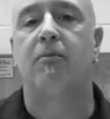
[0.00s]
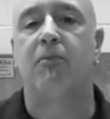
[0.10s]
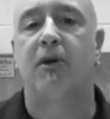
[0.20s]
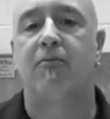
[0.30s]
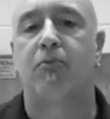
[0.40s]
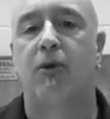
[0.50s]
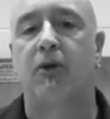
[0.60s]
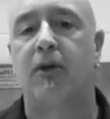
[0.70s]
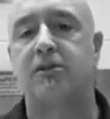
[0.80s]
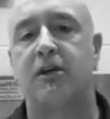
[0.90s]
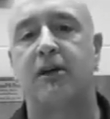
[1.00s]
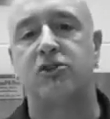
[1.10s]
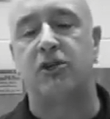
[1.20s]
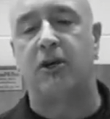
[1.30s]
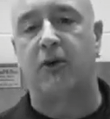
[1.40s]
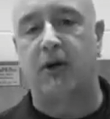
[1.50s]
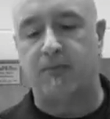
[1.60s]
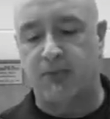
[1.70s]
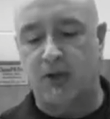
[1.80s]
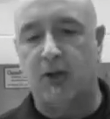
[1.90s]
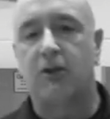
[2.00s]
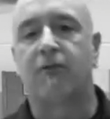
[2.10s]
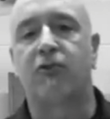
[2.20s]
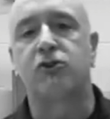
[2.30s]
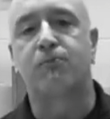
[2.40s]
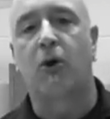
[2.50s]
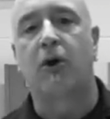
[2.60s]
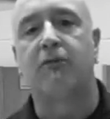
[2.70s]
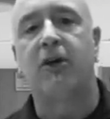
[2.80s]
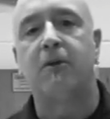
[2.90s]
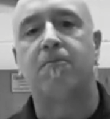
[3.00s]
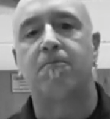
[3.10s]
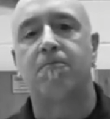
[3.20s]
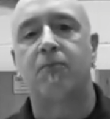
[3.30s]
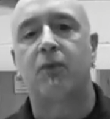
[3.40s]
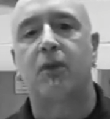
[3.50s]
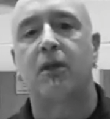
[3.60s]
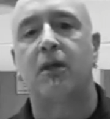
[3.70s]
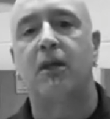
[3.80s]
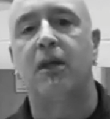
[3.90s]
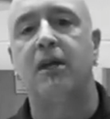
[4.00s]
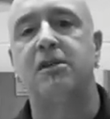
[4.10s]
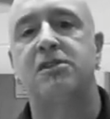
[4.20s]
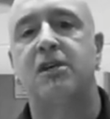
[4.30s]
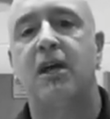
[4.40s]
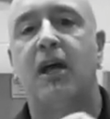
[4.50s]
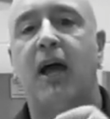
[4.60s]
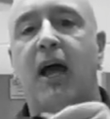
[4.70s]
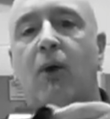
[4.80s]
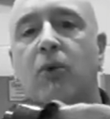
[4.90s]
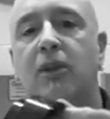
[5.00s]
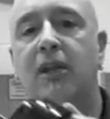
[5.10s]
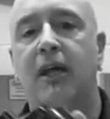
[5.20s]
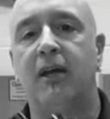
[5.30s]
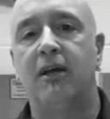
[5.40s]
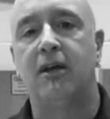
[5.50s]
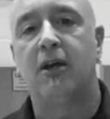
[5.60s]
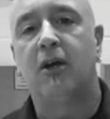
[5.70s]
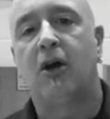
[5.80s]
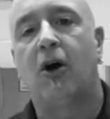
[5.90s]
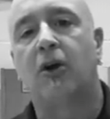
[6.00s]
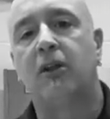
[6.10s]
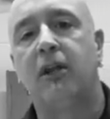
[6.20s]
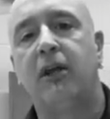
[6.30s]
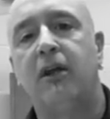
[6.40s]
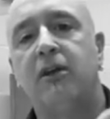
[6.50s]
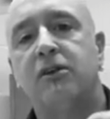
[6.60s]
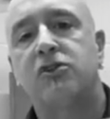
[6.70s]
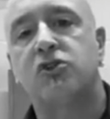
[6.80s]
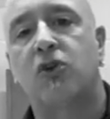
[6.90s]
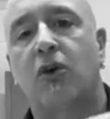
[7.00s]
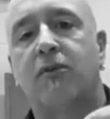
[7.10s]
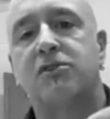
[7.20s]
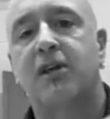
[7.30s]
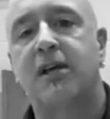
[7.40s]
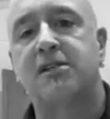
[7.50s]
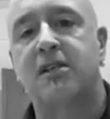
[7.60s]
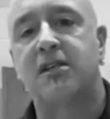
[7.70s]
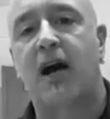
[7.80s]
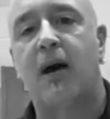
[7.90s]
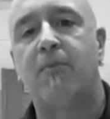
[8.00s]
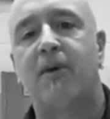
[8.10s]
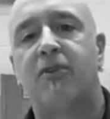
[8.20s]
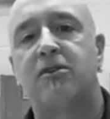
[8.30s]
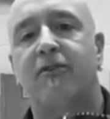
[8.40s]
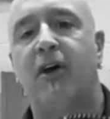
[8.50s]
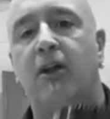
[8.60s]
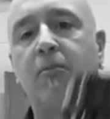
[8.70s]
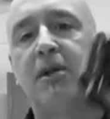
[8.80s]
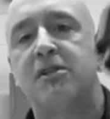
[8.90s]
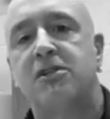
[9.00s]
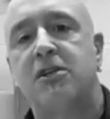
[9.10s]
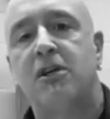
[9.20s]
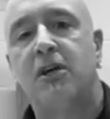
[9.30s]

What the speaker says: a bit of brilliant engineering. The first part of it is our lid. Our lid serves as the top of the development